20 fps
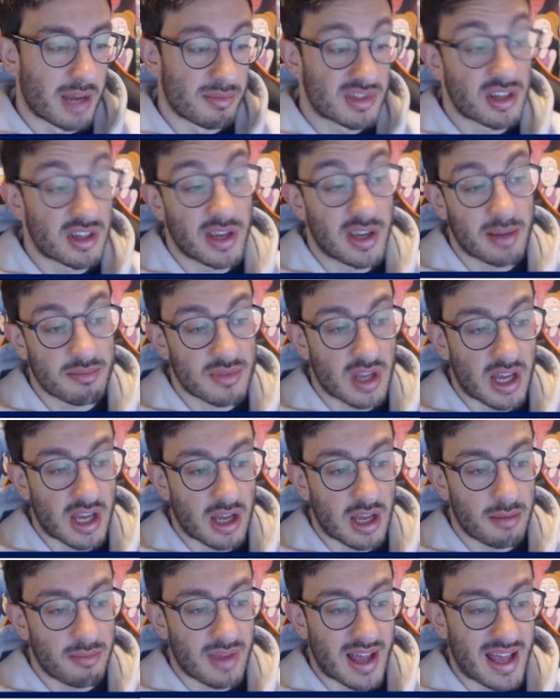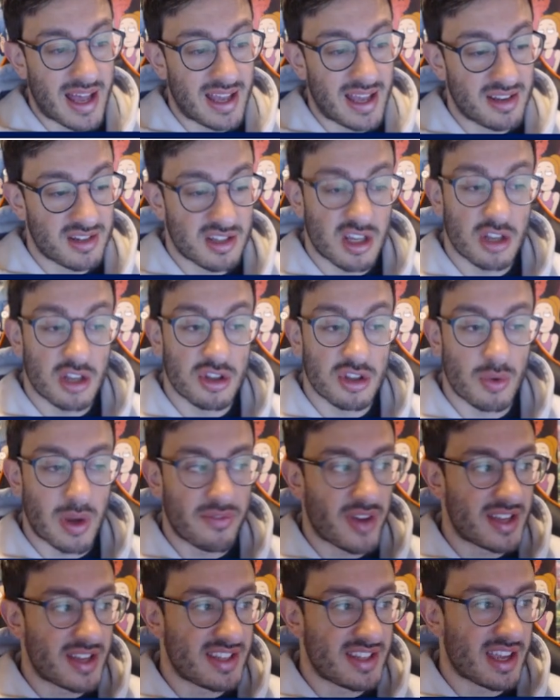yeah, and the 1
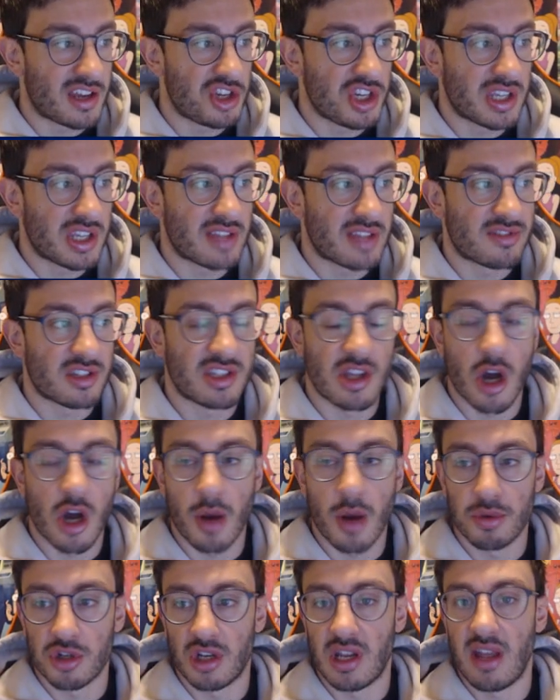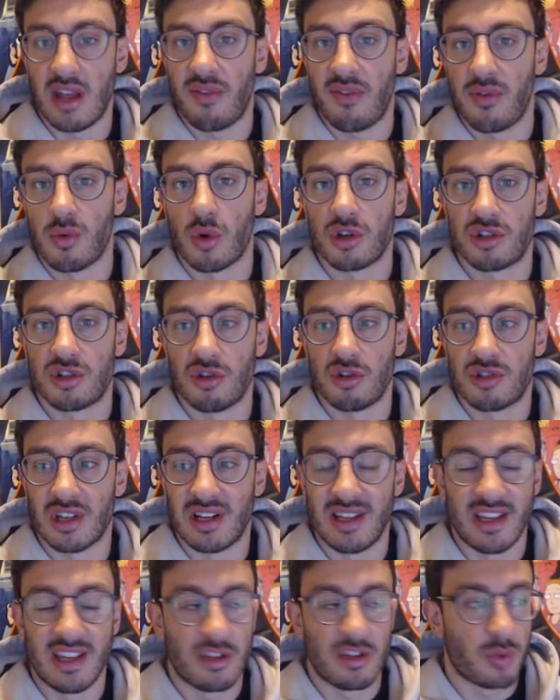fighting energy gives us the option if we want to
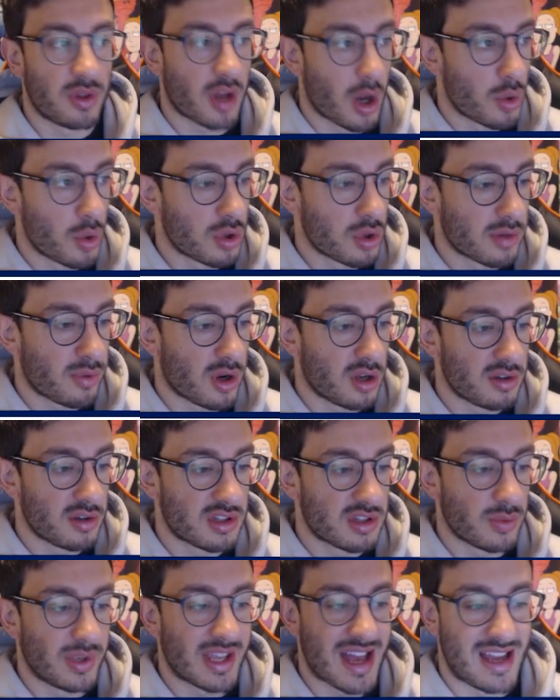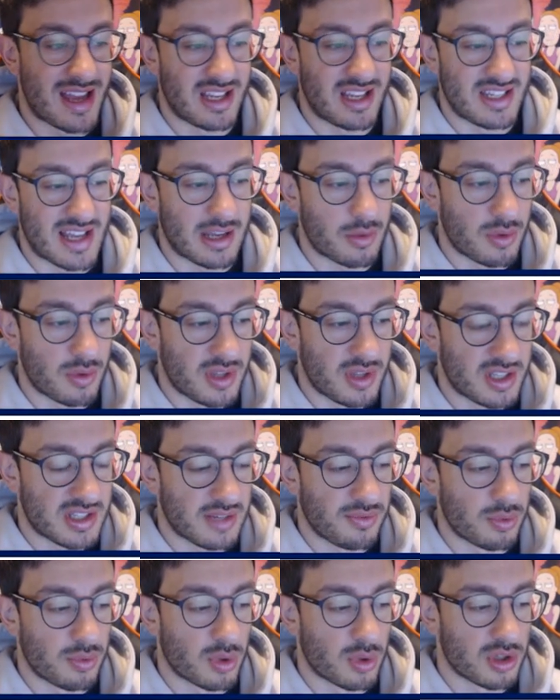lead with Ogerpon, so we can attack with it
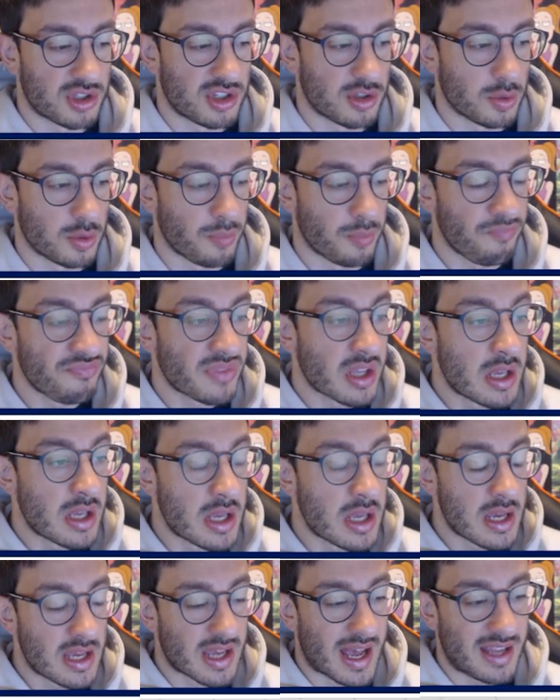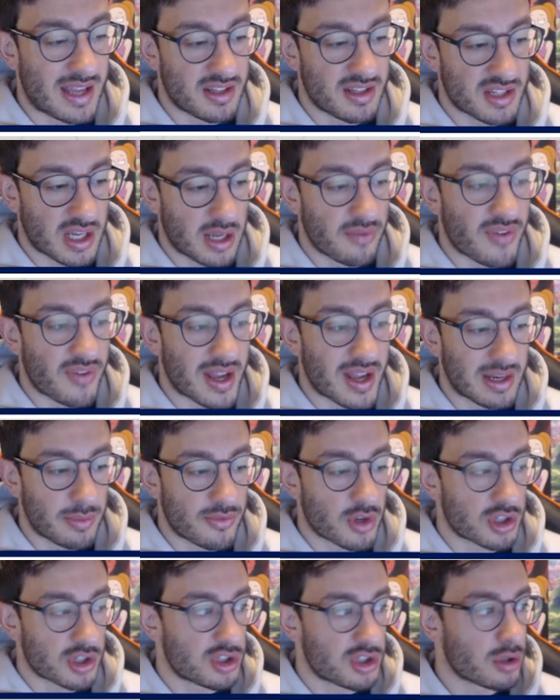if we want to. And finally, we've
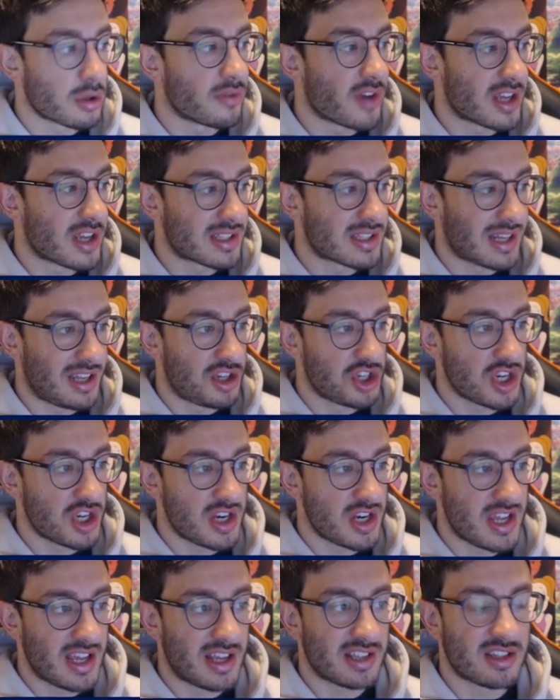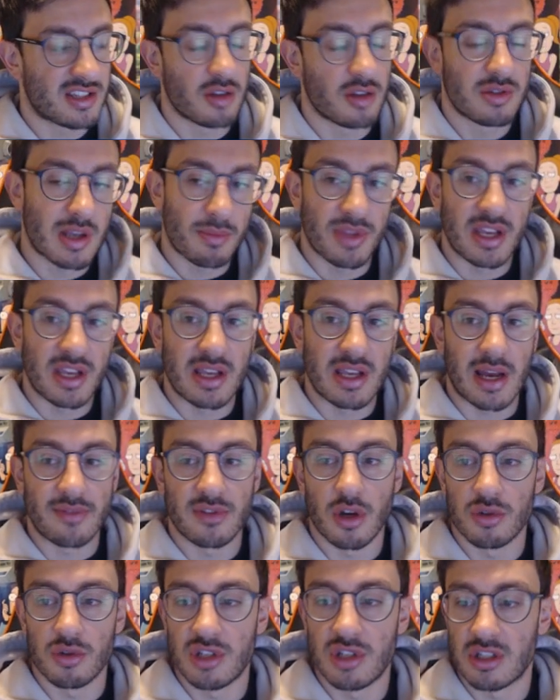got 2 reversal energy in here. So something that I've
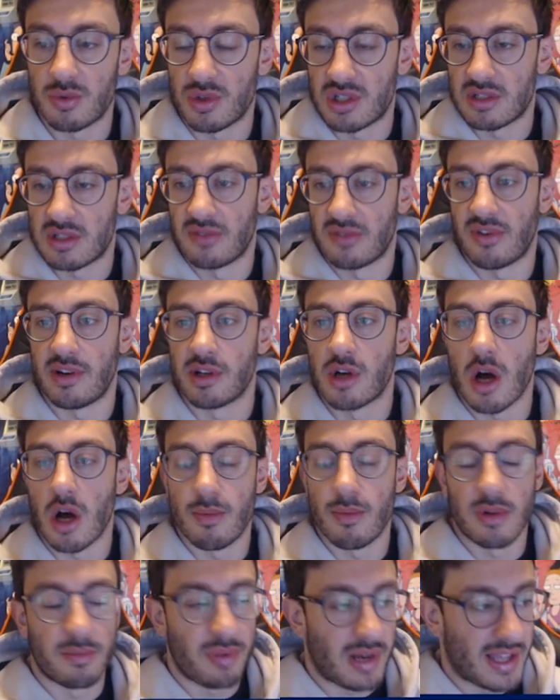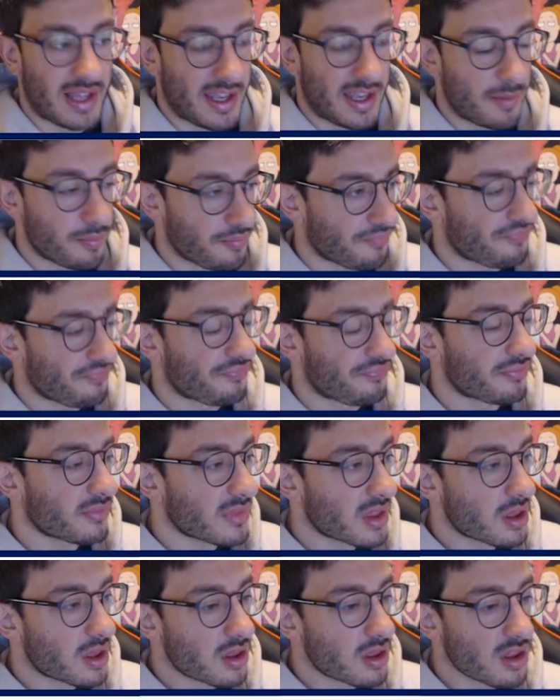noticed, which is a very common play,
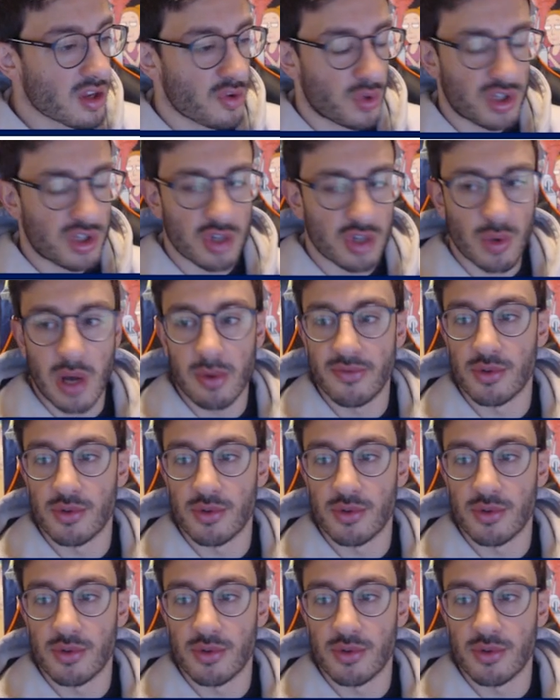which is why we've